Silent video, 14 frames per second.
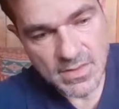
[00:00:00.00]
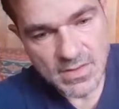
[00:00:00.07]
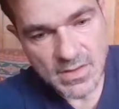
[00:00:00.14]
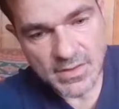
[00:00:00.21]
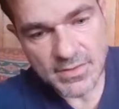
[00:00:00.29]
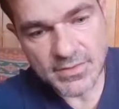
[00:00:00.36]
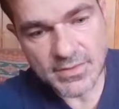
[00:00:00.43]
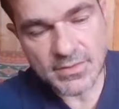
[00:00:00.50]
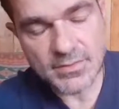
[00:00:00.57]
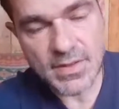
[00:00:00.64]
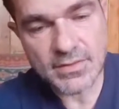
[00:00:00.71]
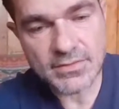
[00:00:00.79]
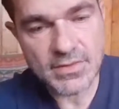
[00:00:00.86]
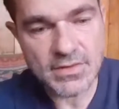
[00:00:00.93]

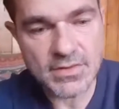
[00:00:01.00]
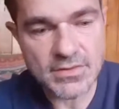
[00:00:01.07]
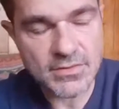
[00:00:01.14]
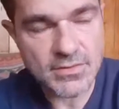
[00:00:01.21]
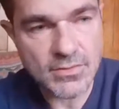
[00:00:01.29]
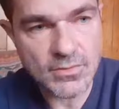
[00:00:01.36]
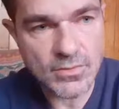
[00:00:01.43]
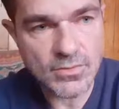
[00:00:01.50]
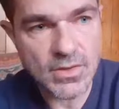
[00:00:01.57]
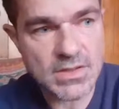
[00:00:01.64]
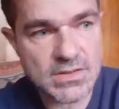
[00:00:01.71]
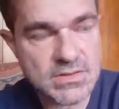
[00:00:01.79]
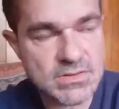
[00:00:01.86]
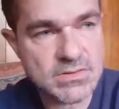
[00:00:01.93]
at all
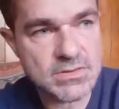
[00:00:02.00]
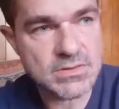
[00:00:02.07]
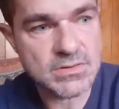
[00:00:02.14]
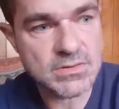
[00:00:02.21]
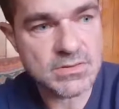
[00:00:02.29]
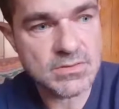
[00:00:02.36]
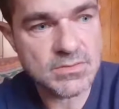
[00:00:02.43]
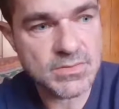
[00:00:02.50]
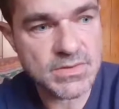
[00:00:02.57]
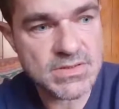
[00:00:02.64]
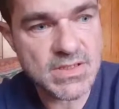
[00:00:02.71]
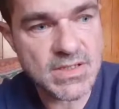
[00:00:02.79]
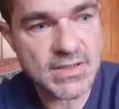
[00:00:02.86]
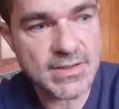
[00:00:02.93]
right to be
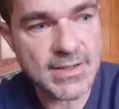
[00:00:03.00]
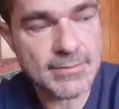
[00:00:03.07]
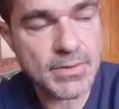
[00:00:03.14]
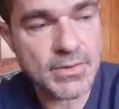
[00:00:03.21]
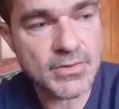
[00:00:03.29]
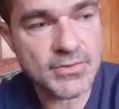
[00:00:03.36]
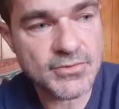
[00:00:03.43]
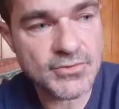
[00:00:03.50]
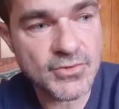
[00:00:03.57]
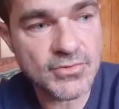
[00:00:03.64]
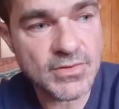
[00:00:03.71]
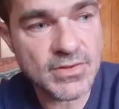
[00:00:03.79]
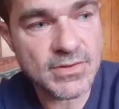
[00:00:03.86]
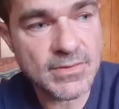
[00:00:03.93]
saying that, because
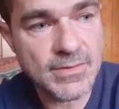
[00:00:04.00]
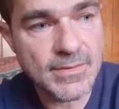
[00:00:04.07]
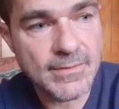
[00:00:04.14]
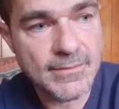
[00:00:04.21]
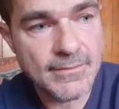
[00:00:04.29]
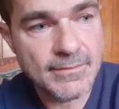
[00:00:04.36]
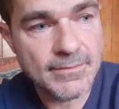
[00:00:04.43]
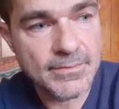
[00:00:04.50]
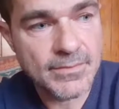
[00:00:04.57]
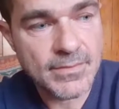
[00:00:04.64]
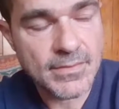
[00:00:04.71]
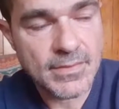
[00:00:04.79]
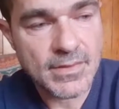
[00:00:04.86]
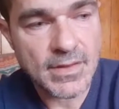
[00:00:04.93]
truthfully,
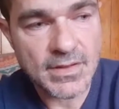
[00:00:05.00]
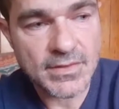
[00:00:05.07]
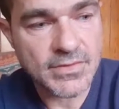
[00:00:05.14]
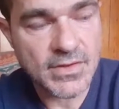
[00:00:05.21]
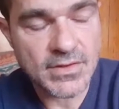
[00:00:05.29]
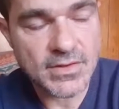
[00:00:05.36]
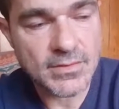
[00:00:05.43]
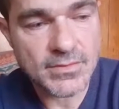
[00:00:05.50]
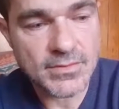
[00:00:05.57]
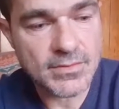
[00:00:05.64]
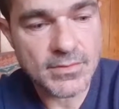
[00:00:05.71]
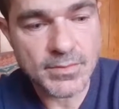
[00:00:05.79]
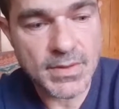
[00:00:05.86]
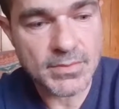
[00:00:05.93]
like I say, the
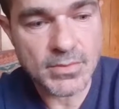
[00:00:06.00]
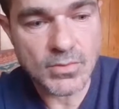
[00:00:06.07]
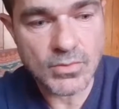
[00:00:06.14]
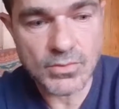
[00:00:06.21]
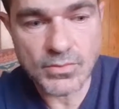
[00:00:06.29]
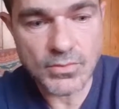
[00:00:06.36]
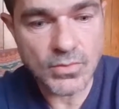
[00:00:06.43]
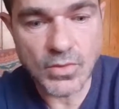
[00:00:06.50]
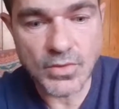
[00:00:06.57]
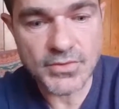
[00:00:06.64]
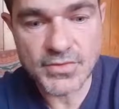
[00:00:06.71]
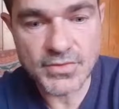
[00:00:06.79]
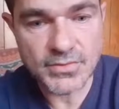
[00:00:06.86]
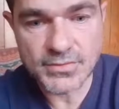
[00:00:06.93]
people
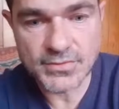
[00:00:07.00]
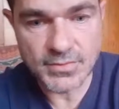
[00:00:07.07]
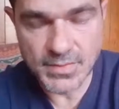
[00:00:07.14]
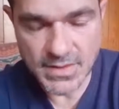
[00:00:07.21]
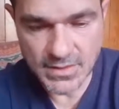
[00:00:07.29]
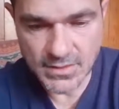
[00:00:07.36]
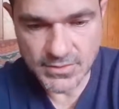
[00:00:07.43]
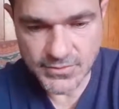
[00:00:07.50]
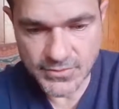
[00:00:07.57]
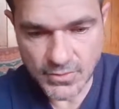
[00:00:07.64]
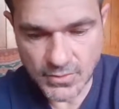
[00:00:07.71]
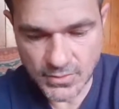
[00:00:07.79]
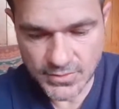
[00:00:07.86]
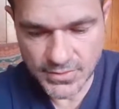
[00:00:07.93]
want to be
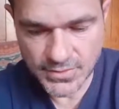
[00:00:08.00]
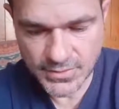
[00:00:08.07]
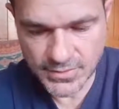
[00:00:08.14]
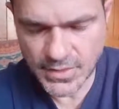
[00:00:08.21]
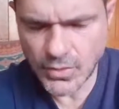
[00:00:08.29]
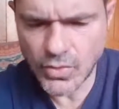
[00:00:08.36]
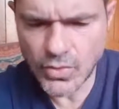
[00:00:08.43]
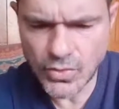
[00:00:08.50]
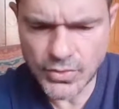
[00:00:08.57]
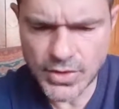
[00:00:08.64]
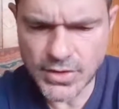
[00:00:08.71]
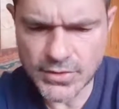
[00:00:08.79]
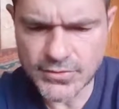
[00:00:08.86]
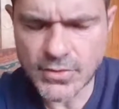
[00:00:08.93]
controlled.
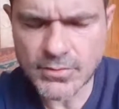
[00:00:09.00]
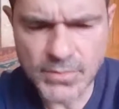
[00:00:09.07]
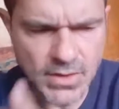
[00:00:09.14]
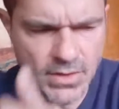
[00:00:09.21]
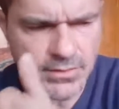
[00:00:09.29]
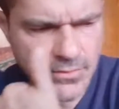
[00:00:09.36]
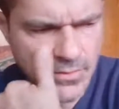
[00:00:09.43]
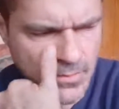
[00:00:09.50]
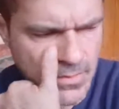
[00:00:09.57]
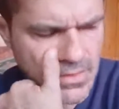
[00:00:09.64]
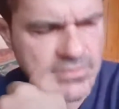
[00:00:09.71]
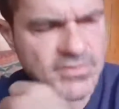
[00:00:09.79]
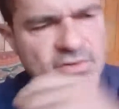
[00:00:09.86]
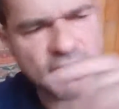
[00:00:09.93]
It's not me,
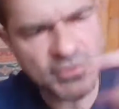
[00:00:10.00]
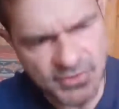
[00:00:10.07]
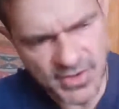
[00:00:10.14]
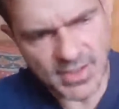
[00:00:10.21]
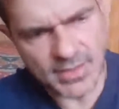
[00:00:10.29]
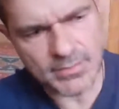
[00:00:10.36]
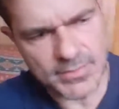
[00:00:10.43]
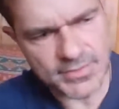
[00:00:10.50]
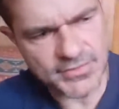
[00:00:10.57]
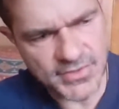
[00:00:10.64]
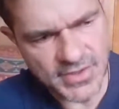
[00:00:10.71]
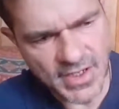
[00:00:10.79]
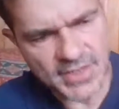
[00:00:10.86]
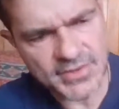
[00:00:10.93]
it's them, it's
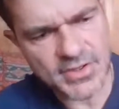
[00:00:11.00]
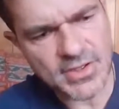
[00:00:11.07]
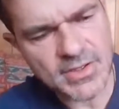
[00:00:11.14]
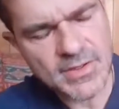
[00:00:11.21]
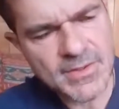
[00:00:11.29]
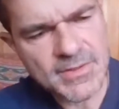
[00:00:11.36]
the other